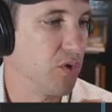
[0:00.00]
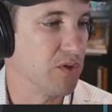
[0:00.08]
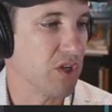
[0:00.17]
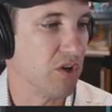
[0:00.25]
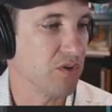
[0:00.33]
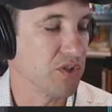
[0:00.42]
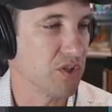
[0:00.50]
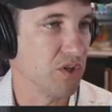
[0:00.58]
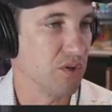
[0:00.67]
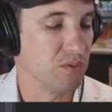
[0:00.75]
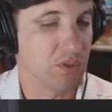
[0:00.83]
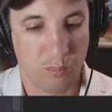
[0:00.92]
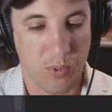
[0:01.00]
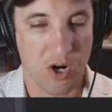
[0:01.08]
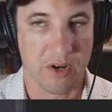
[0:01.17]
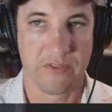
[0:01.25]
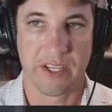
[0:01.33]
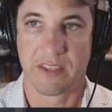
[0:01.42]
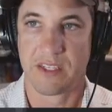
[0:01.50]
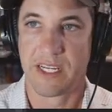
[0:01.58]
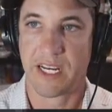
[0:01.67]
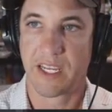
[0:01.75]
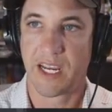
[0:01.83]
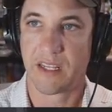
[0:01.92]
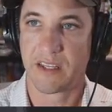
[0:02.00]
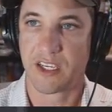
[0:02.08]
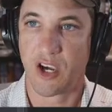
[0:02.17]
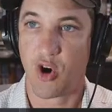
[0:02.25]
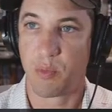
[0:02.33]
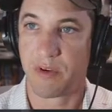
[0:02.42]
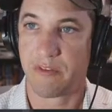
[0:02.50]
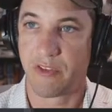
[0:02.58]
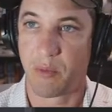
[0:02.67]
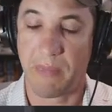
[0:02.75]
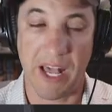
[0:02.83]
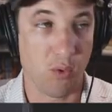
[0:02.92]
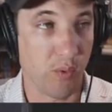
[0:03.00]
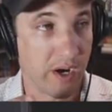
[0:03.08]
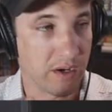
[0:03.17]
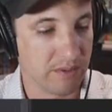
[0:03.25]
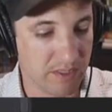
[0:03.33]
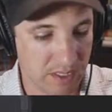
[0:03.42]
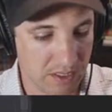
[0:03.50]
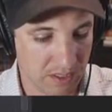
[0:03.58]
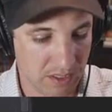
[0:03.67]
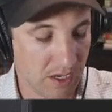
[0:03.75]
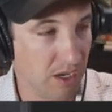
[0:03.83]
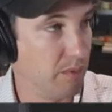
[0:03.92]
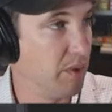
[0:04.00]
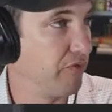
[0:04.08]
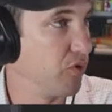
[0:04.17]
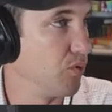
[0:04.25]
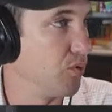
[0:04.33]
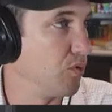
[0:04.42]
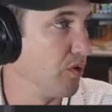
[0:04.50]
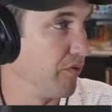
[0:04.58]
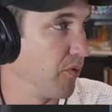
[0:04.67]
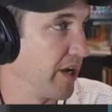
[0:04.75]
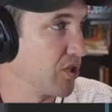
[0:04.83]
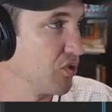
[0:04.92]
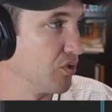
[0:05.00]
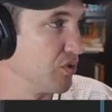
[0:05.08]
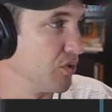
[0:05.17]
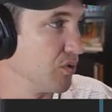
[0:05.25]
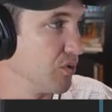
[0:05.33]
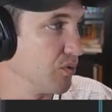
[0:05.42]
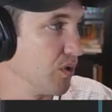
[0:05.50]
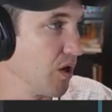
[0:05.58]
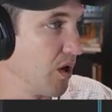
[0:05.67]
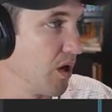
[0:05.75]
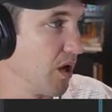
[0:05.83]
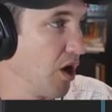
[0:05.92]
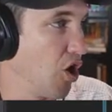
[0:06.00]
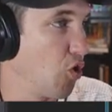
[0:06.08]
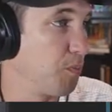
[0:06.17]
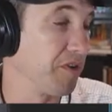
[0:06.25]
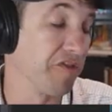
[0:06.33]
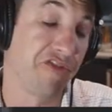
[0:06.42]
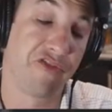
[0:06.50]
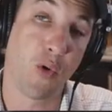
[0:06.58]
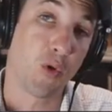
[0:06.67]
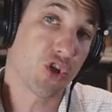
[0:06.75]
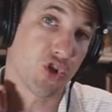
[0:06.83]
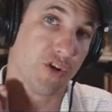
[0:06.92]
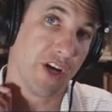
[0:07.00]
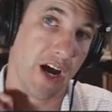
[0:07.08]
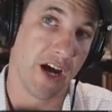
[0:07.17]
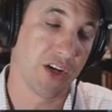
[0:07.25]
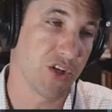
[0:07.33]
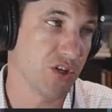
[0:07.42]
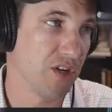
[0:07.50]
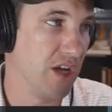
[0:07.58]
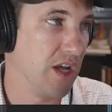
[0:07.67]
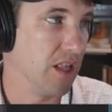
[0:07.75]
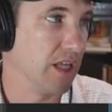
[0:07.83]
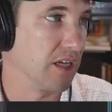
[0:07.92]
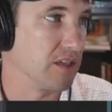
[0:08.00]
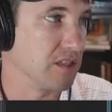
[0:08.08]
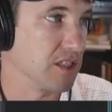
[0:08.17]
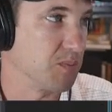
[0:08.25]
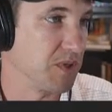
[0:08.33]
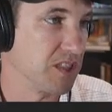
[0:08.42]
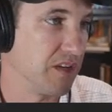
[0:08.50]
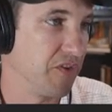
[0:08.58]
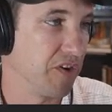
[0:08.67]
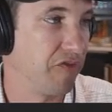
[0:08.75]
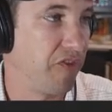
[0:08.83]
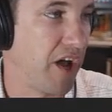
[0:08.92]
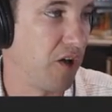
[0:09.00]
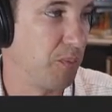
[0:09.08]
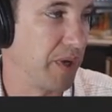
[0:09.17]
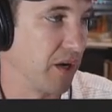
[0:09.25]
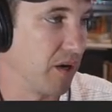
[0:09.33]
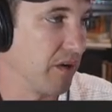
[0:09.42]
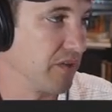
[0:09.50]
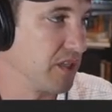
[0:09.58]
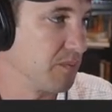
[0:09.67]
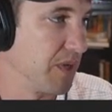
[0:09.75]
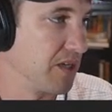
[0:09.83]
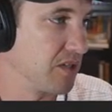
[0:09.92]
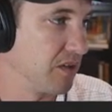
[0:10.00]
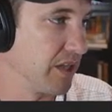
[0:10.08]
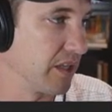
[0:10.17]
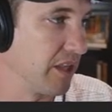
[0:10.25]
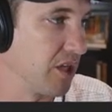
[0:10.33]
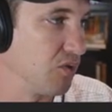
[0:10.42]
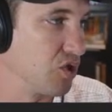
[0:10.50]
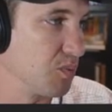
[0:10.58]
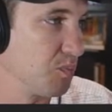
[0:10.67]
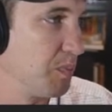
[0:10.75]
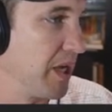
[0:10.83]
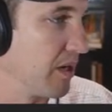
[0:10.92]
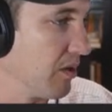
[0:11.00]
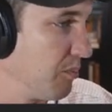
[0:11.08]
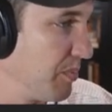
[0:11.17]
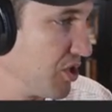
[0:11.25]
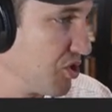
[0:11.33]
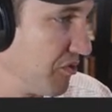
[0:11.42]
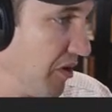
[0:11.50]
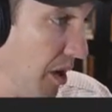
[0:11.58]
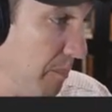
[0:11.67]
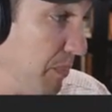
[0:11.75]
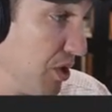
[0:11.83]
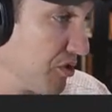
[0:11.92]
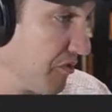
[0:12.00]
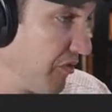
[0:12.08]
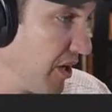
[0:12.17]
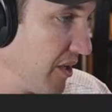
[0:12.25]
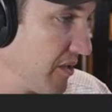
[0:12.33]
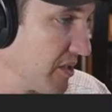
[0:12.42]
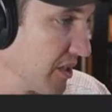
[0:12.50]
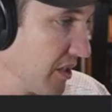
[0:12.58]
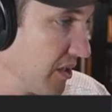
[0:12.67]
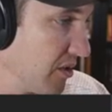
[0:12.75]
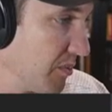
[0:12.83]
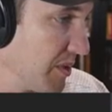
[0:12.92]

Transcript: is also part of like the dedicated like open for malware. Uh, if you if you actually do uh, open for triage, like as a specific file picker that's meant to like let you just pick a bunch of a bunch of files. Like I can go to